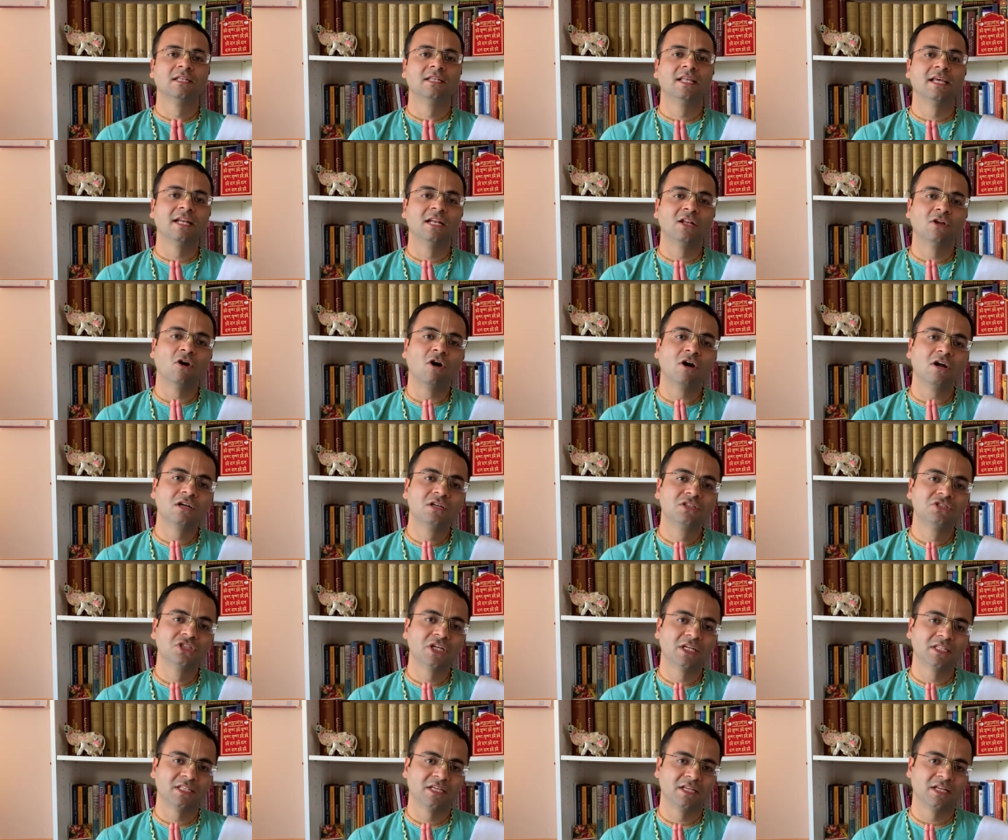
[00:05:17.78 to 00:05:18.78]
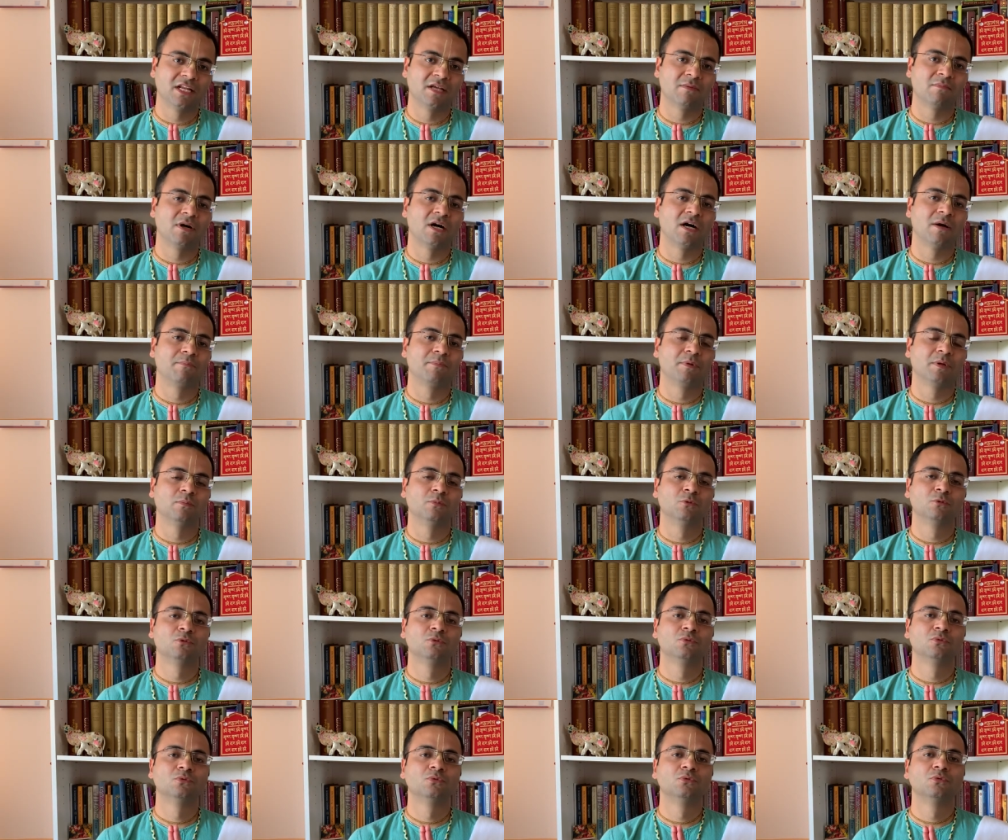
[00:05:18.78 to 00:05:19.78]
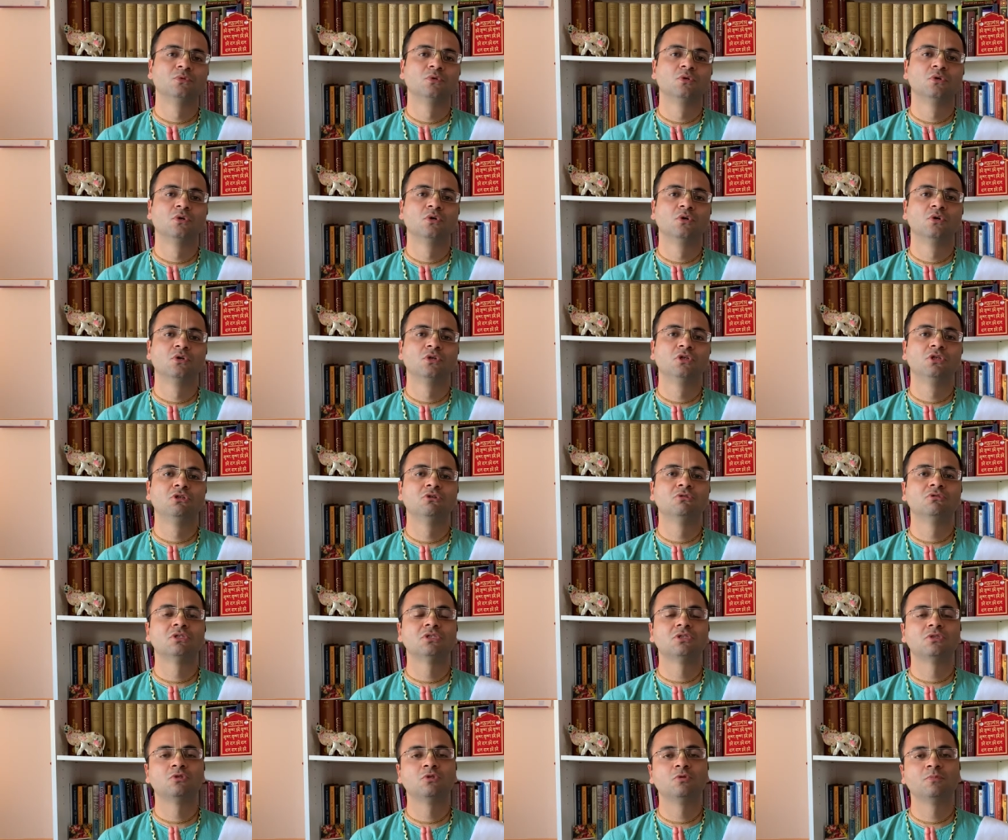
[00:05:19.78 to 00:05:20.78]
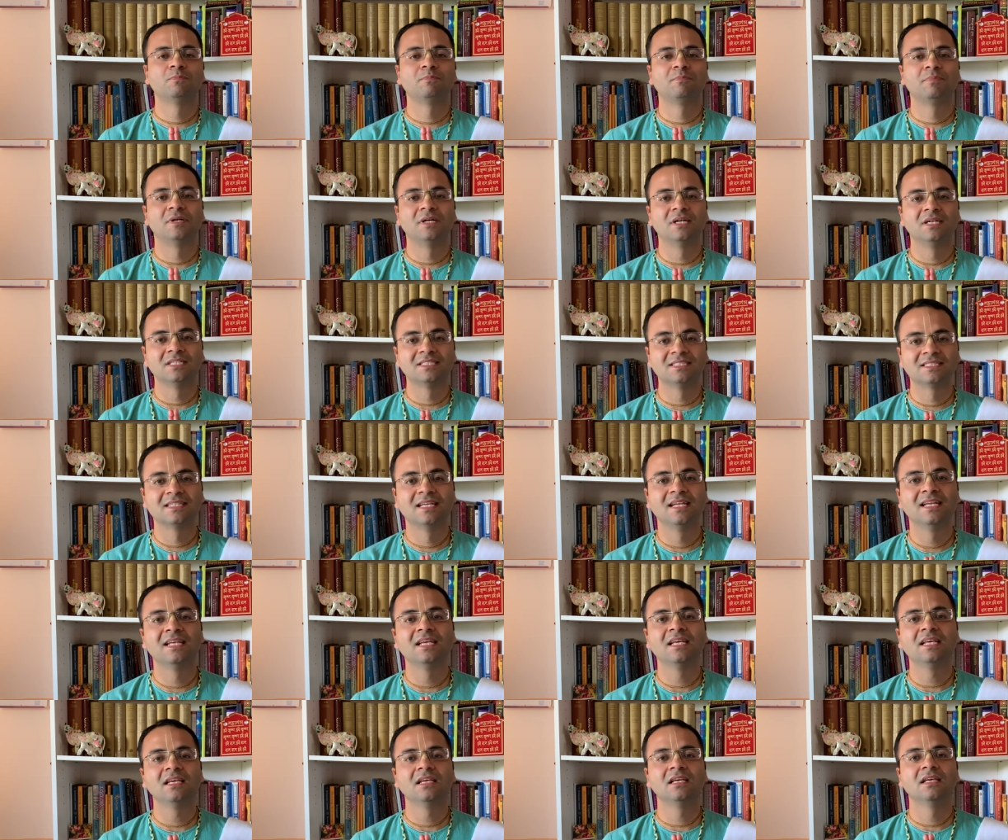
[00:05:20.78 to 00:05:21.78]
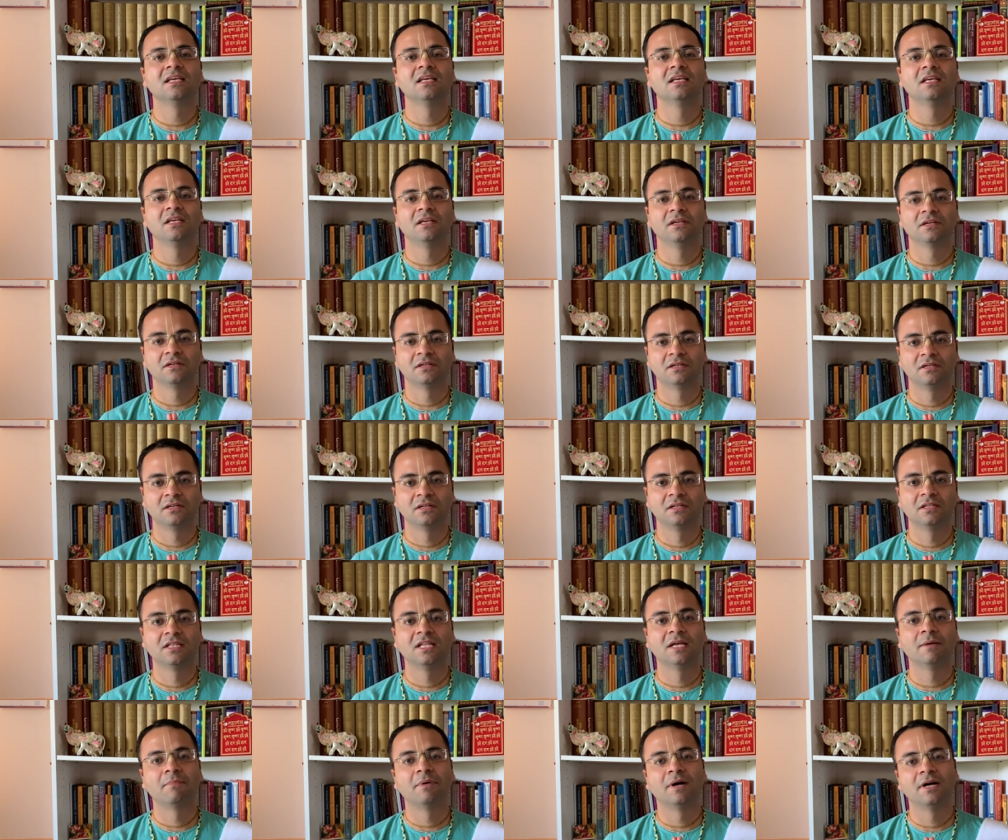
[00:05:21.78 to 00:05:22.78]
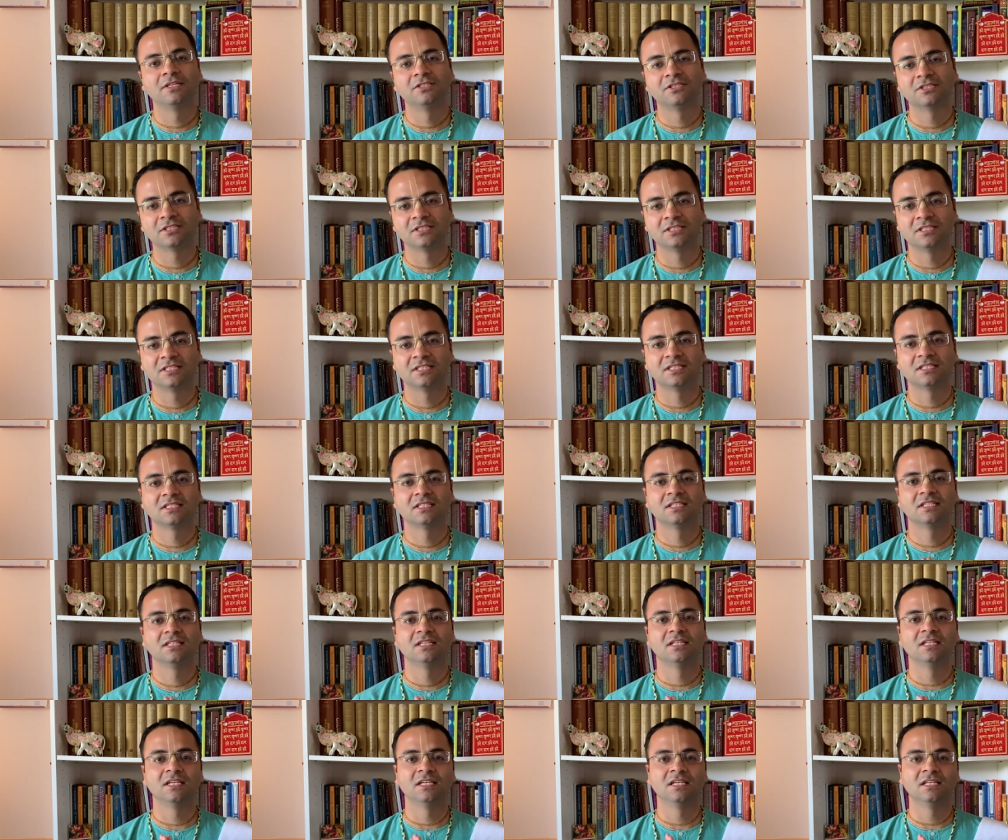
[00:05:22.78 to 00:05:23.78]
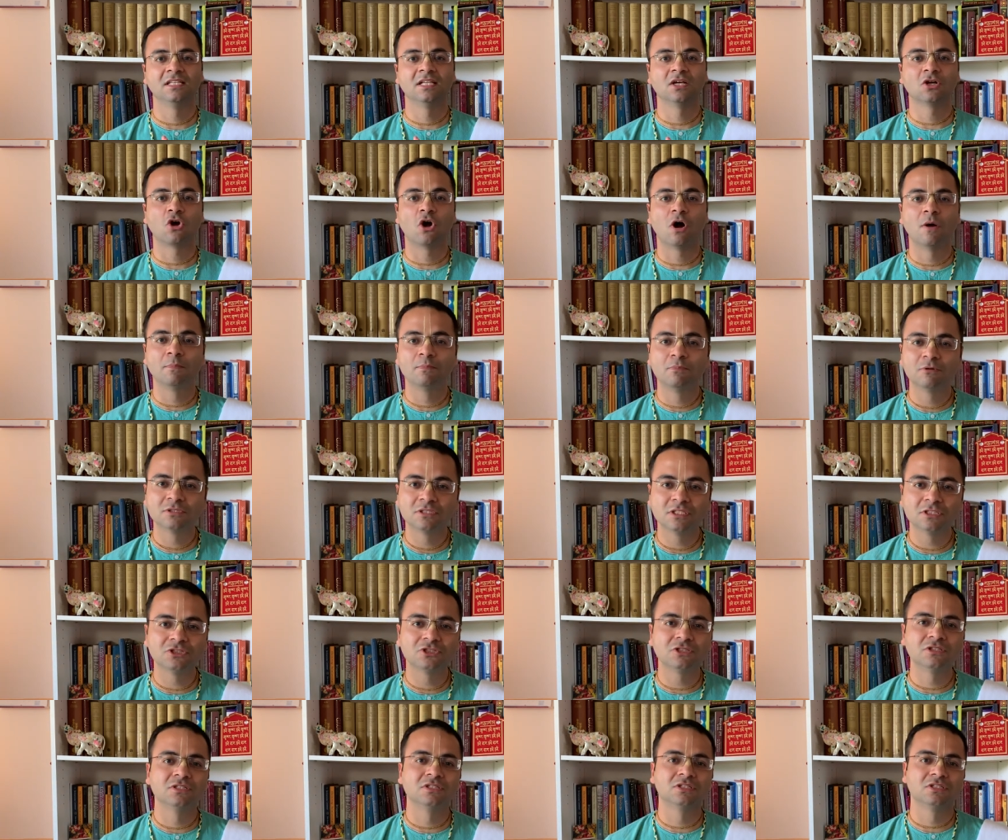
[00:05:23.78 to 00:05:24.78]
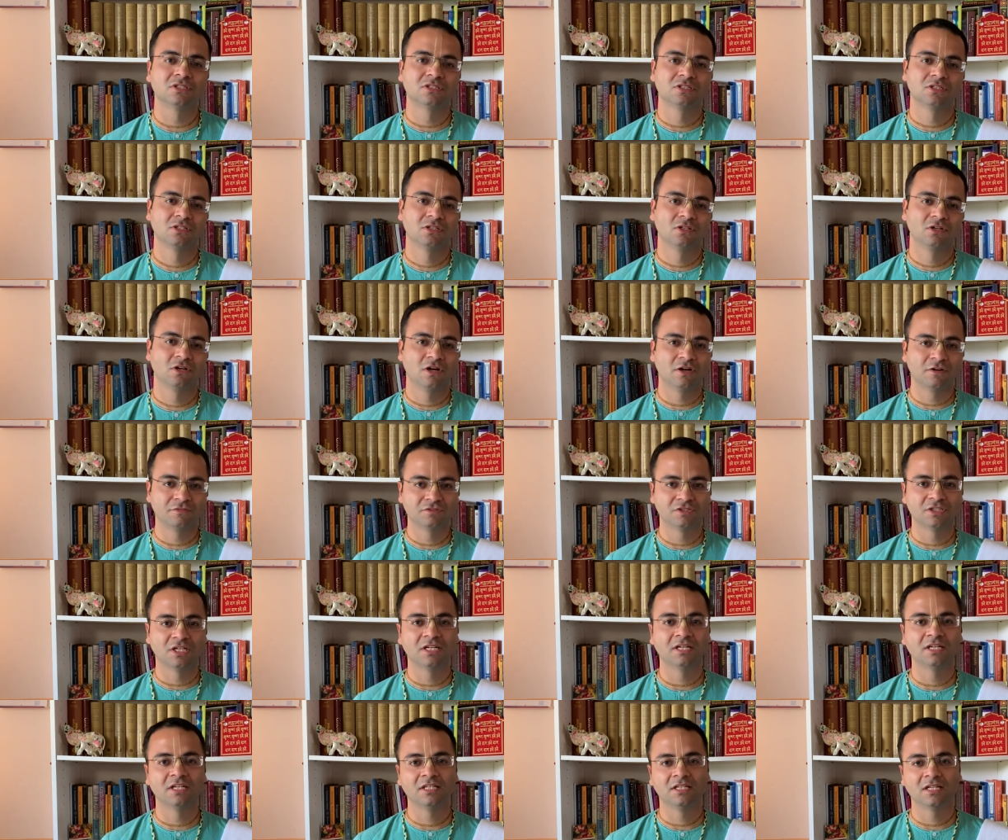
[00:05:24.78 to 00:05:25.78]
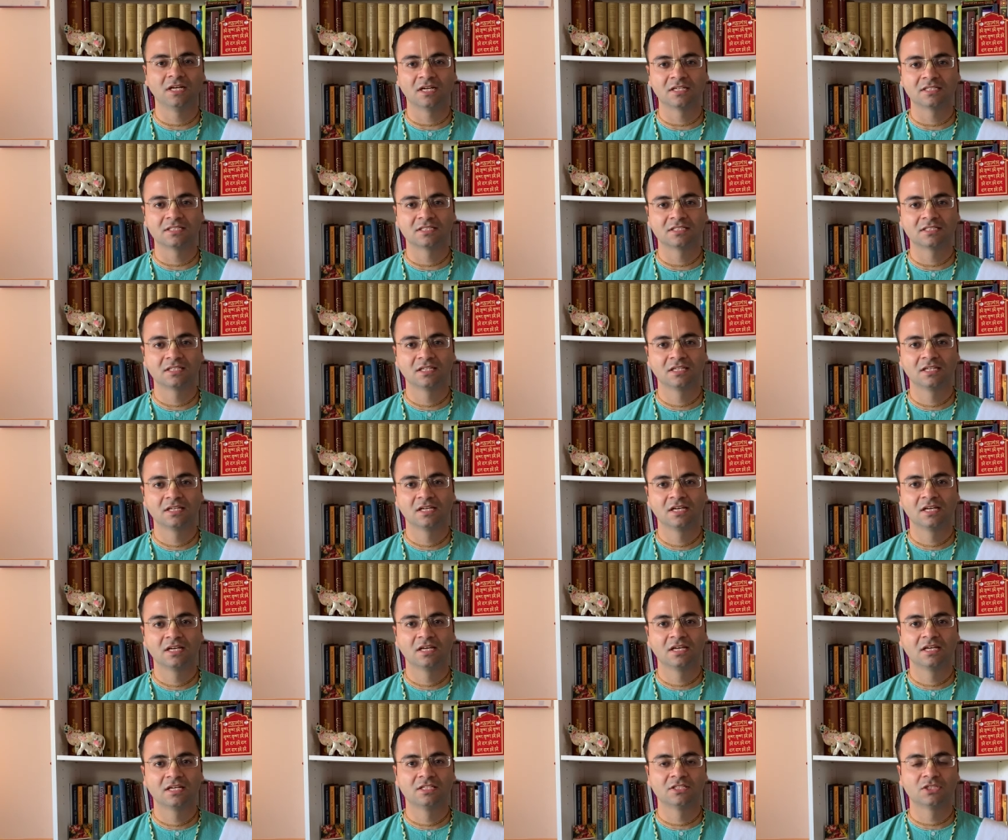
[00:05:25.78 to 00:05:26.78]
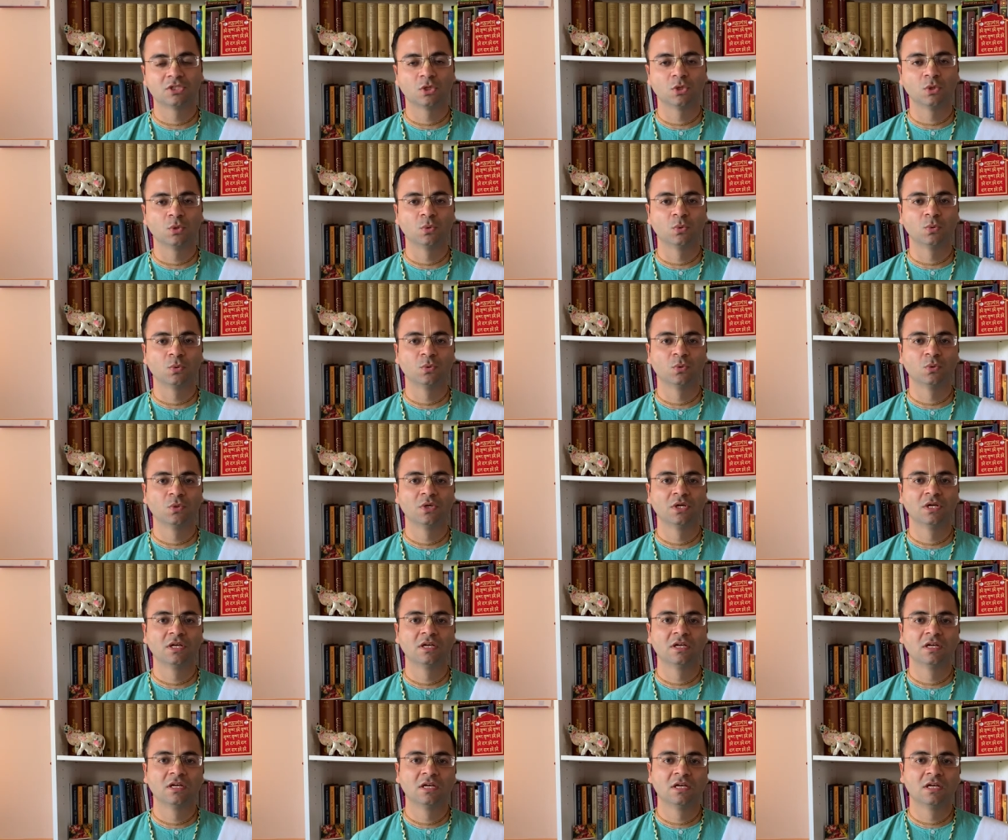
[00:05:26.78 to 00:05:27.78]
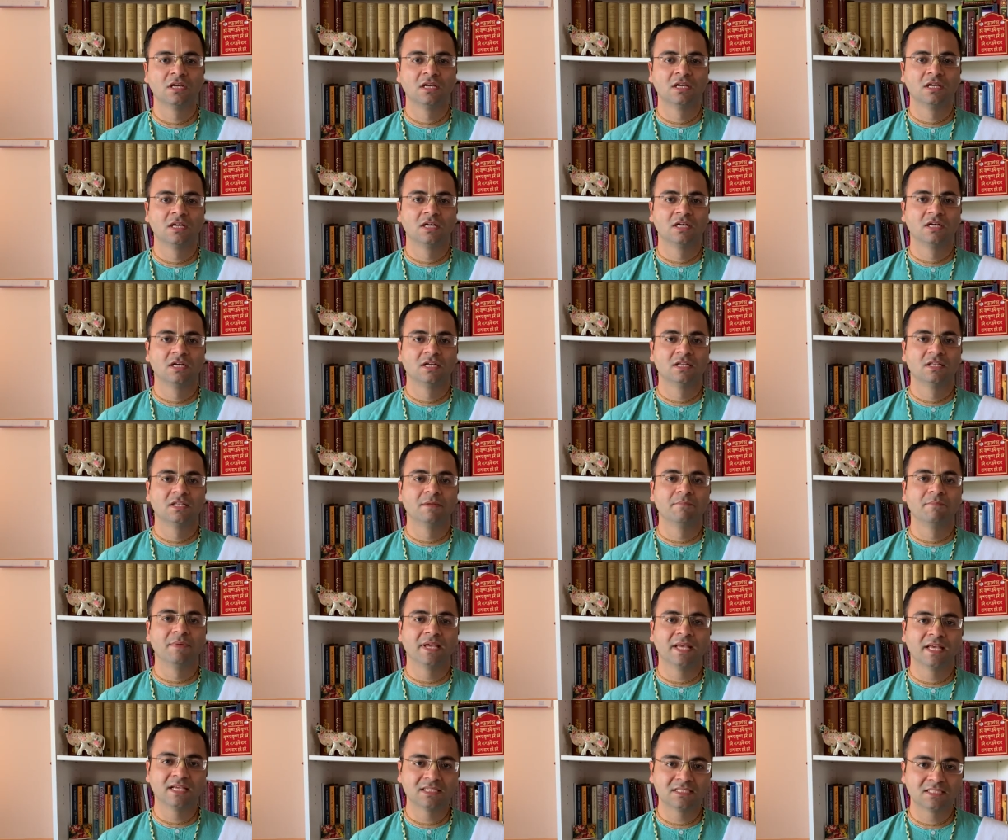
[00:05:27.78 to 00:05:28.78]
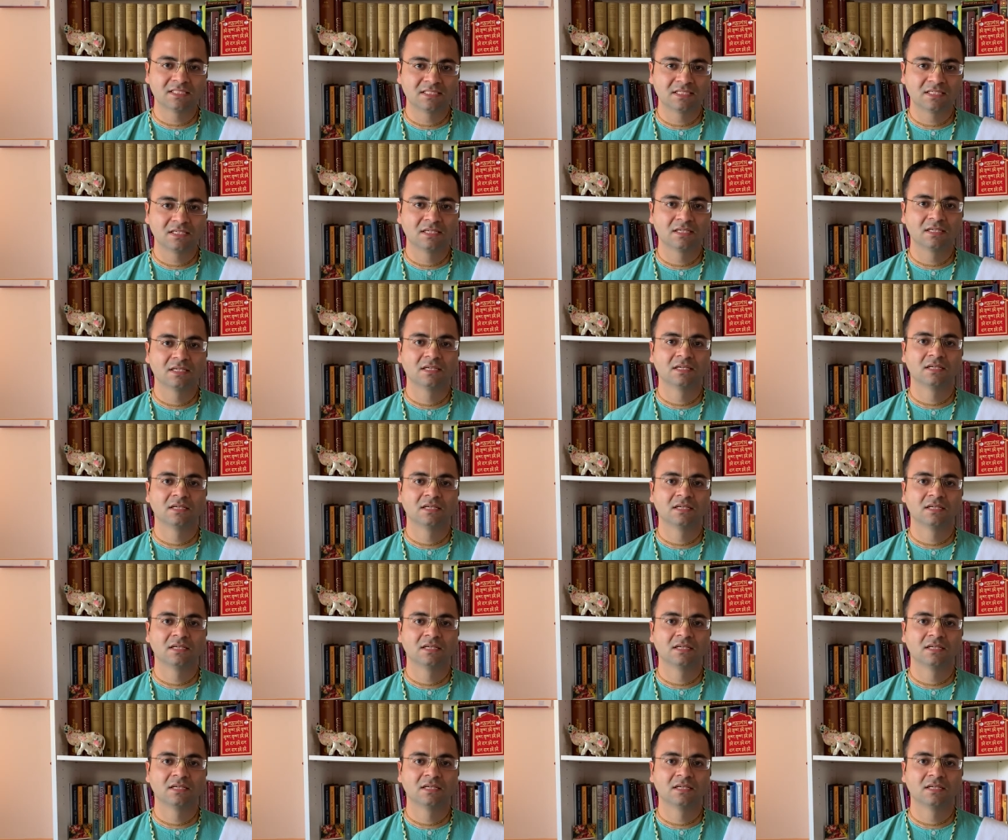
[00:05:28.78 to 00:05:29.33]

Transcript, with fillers: then Lord Chaitanya Mahaprabhu used to personally hear the bhajans, the, the compositions of Chandidas. So the biggest